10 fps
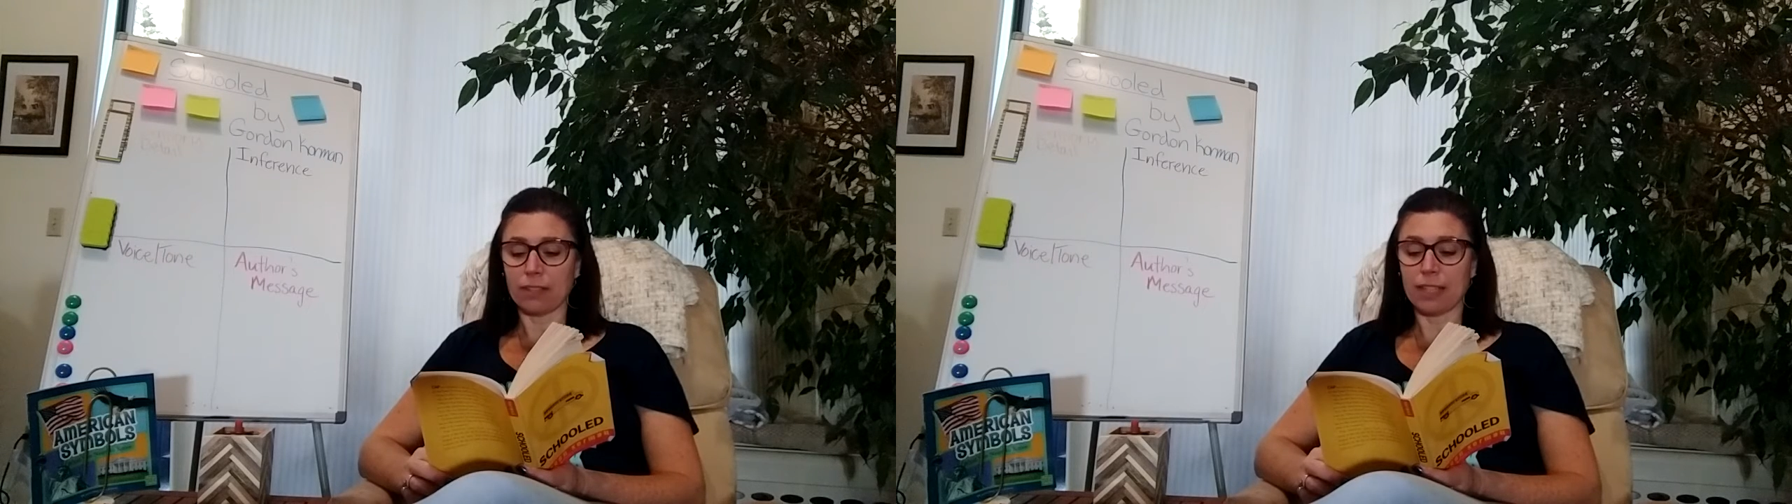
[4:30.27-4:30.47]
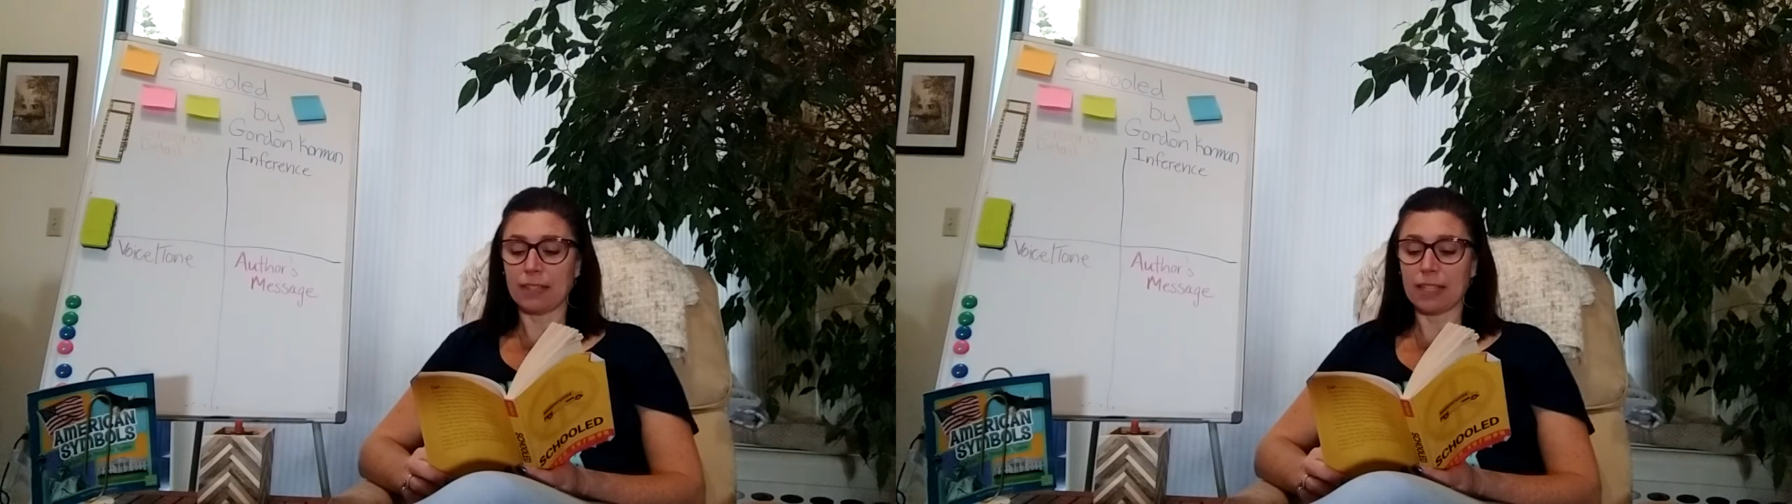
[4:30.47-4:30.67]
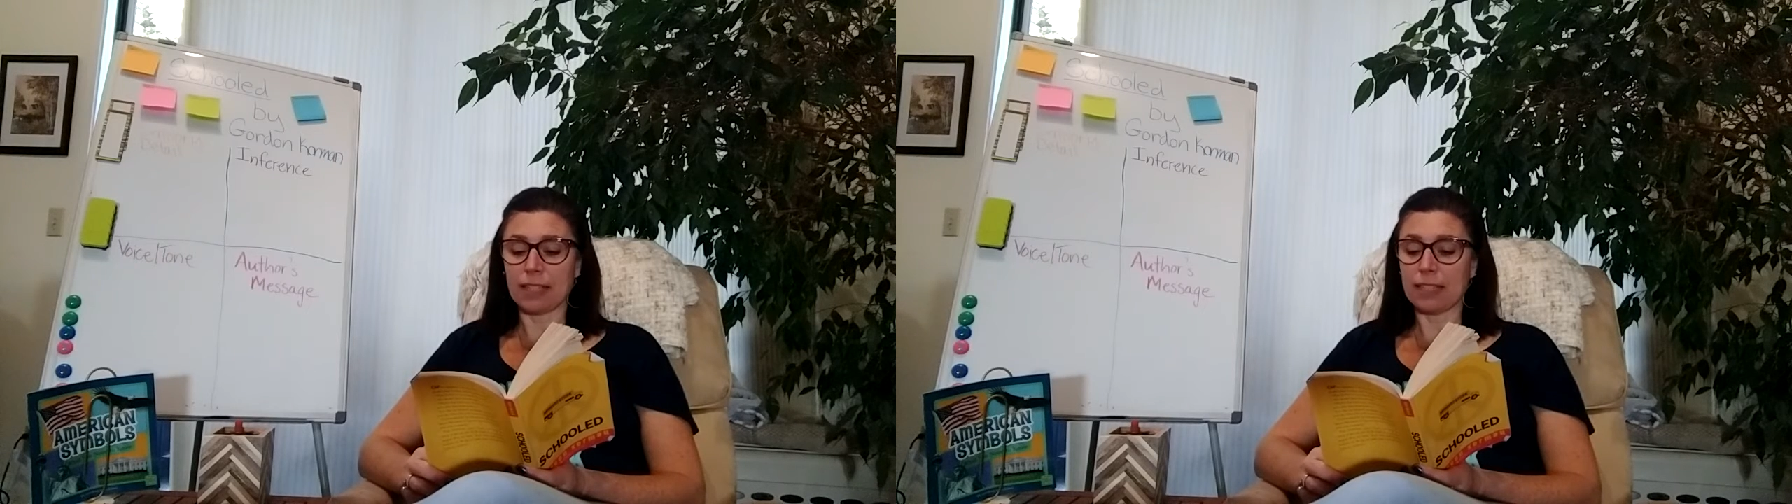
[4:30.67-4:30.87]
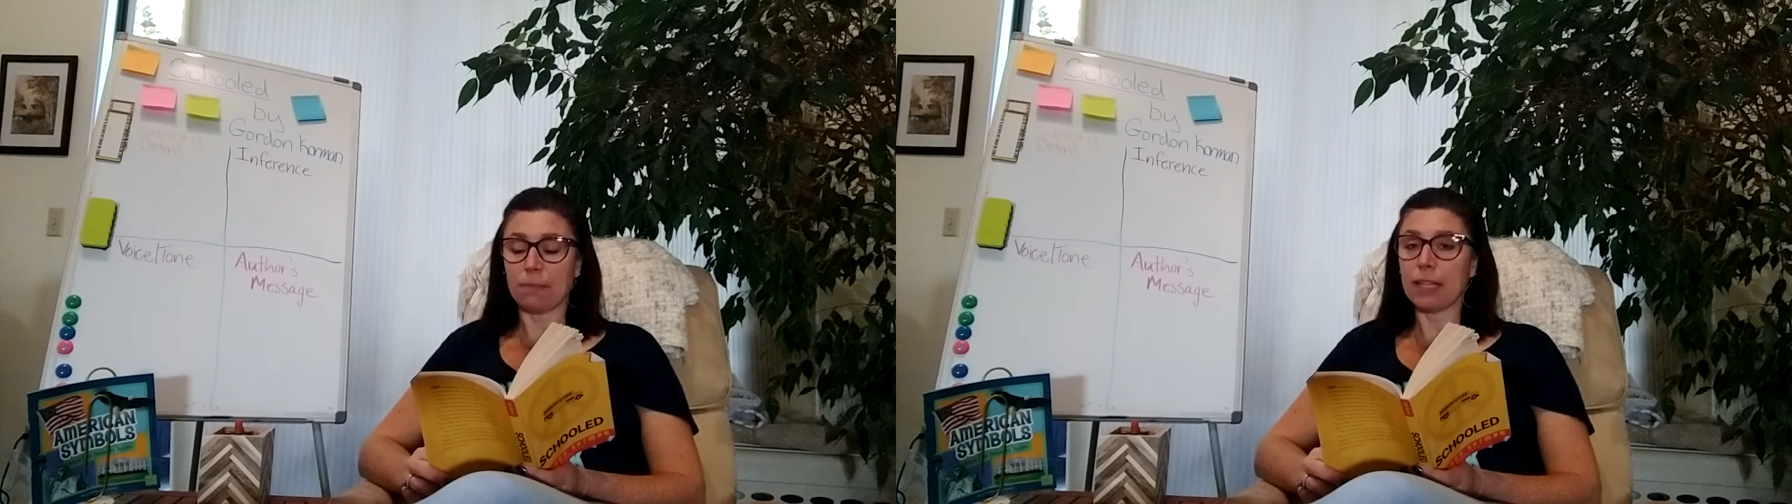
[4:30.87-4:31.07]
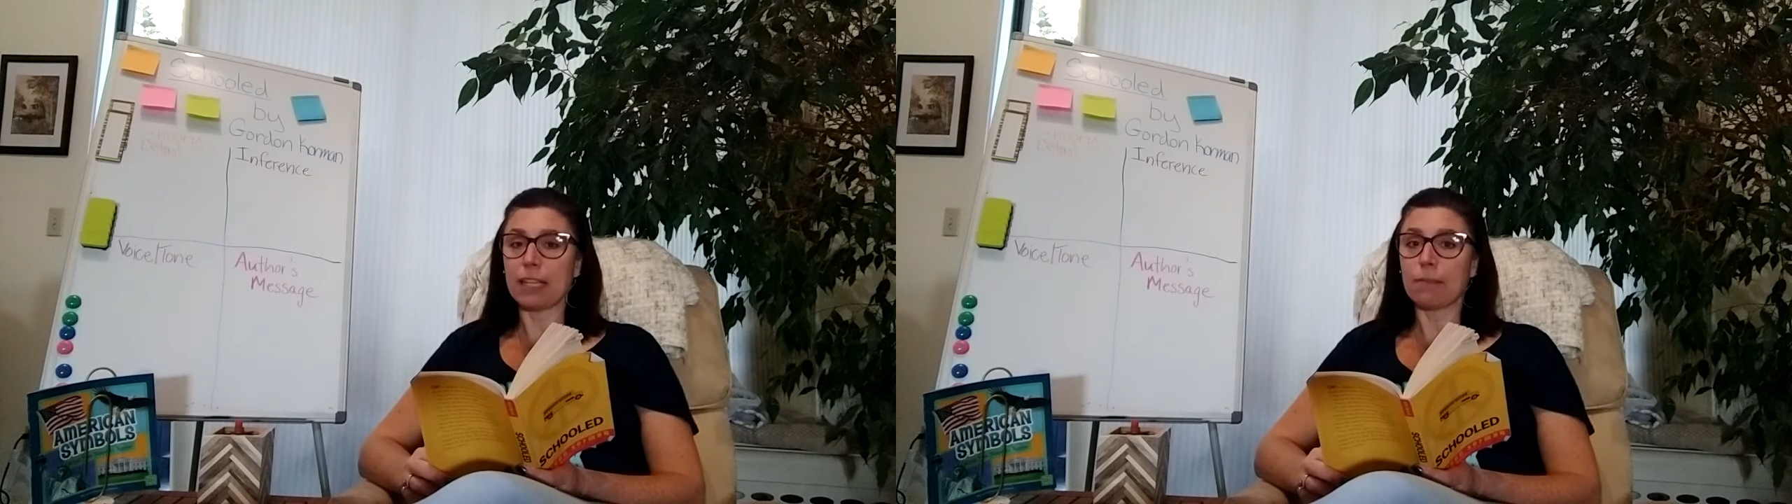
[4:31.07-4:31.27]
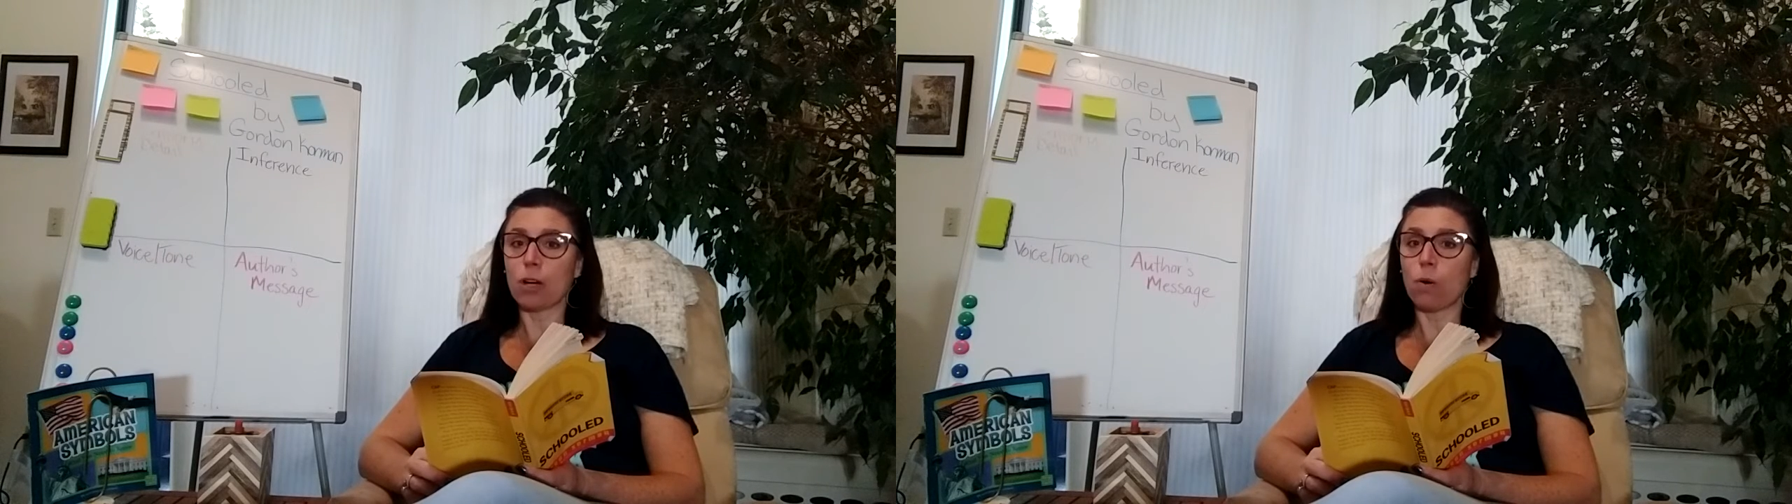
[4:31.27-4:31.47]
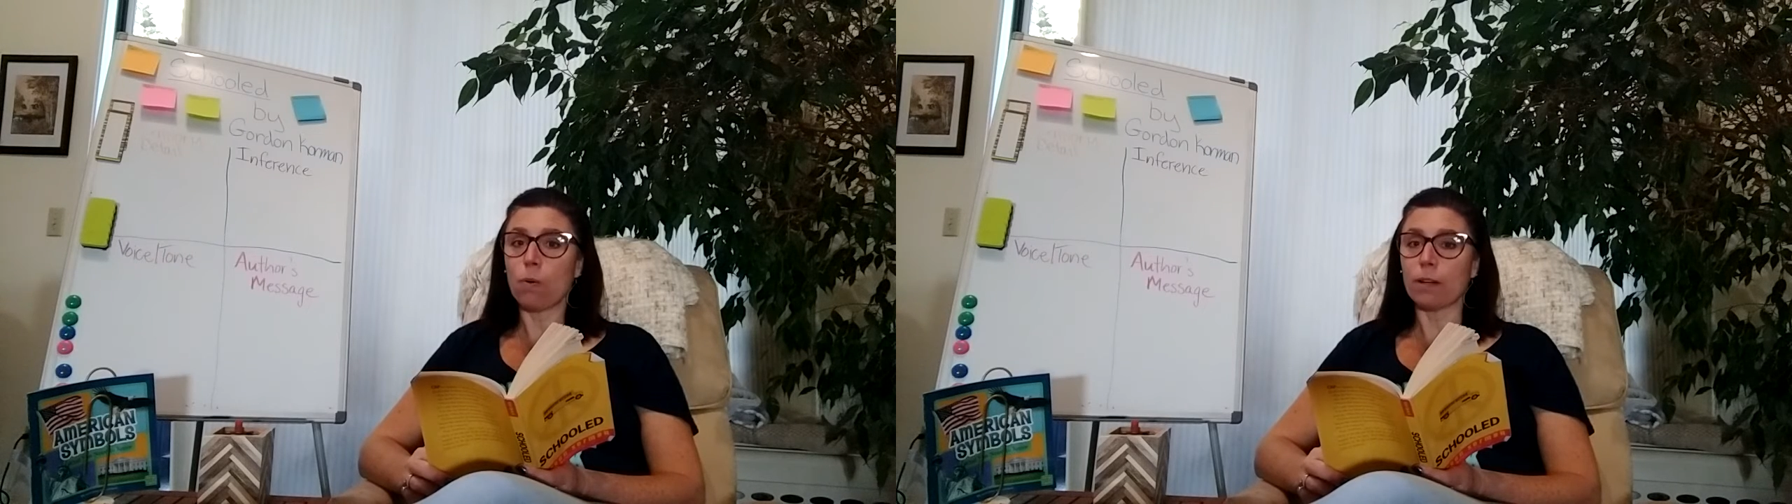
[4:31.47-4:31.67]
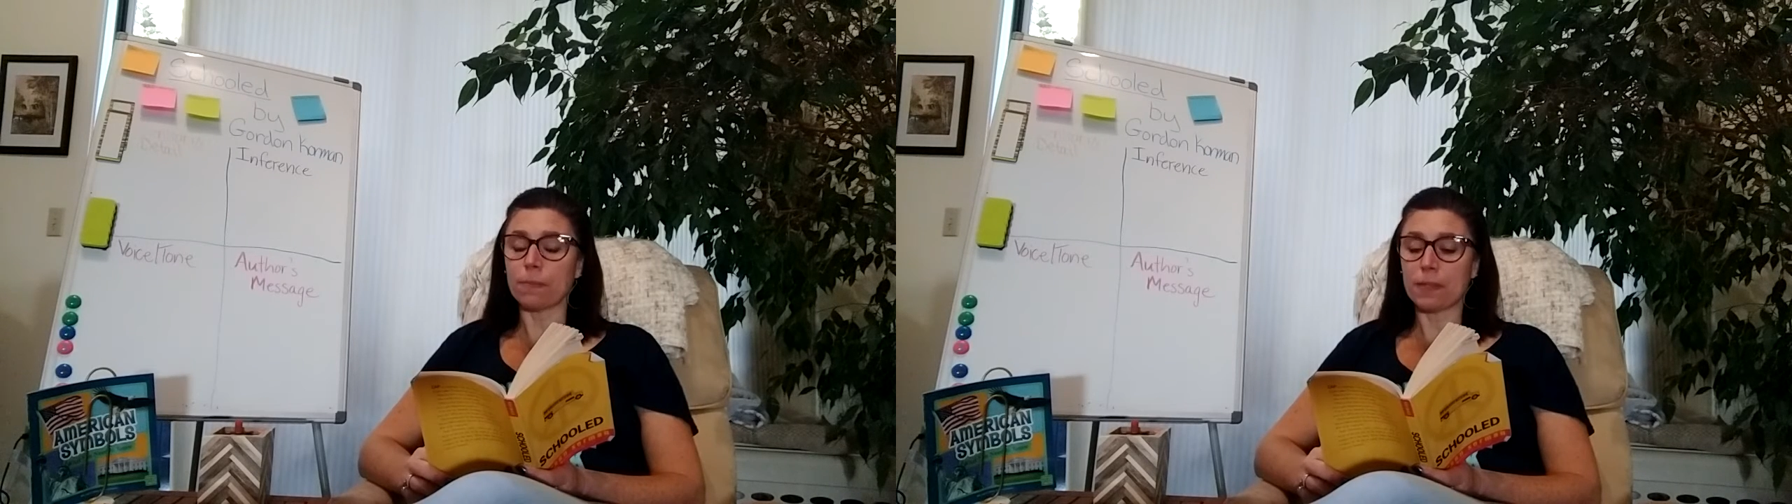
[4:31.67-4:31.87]
That doesn't make him a
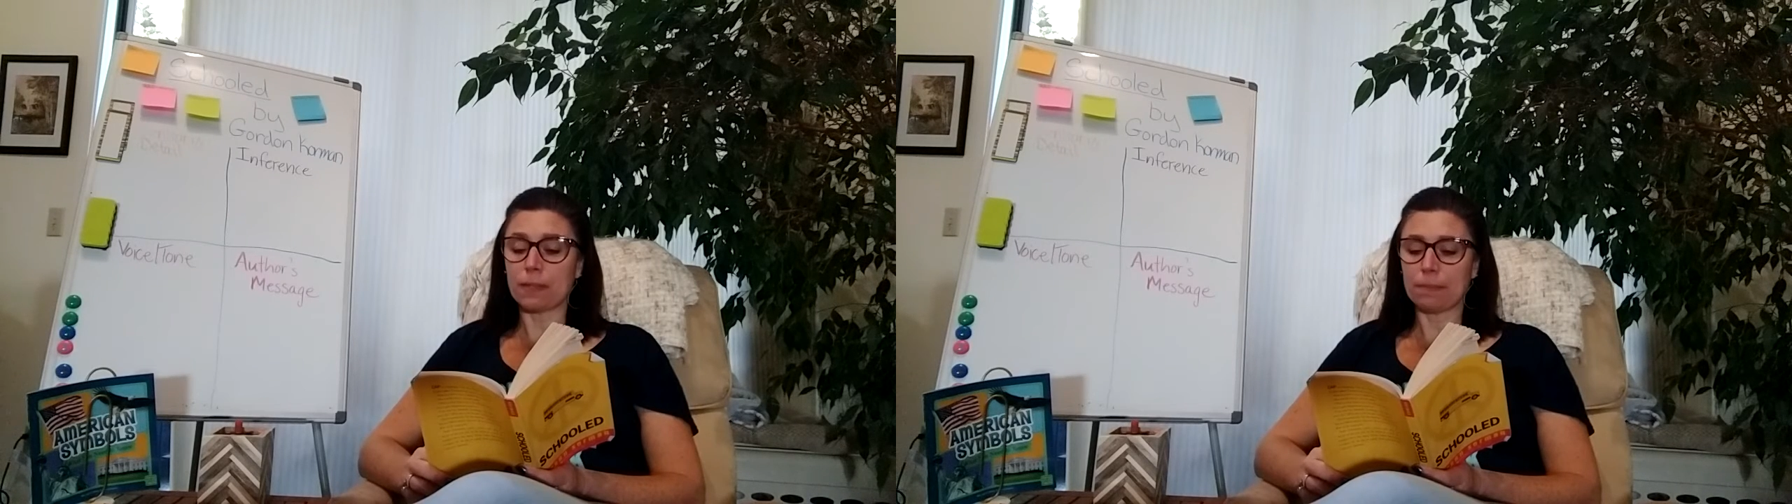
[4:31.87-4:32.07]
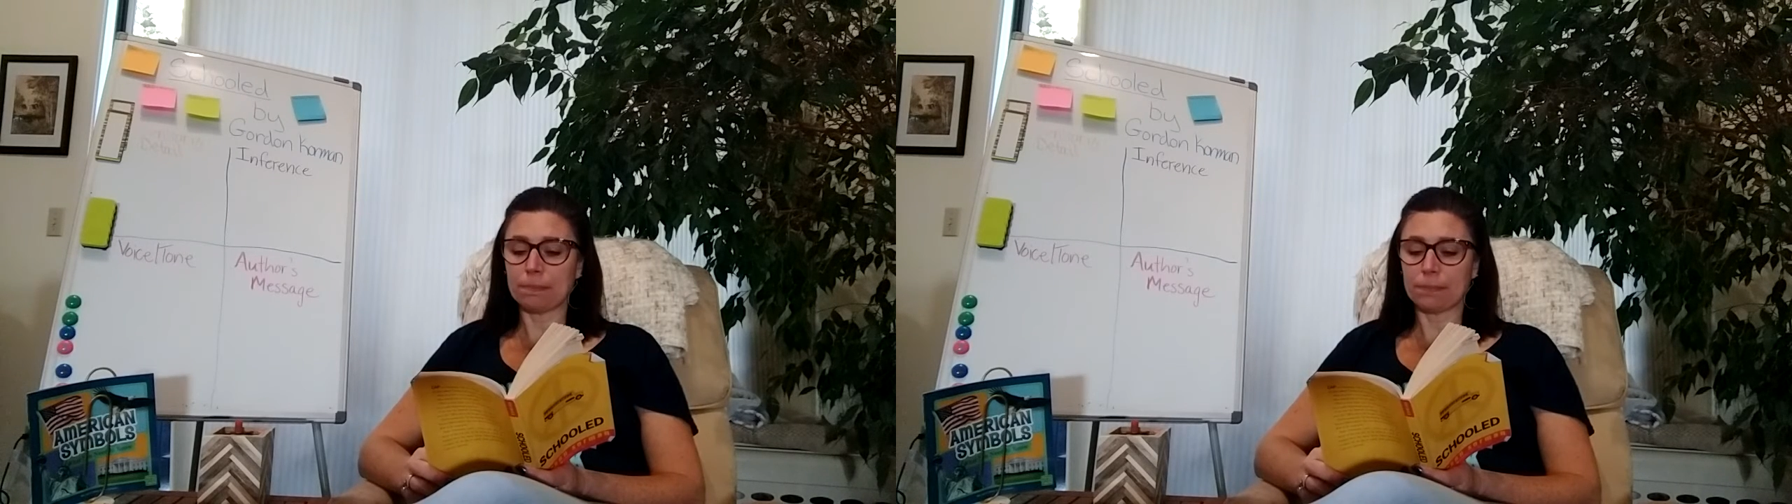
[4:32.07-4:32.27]
corpse.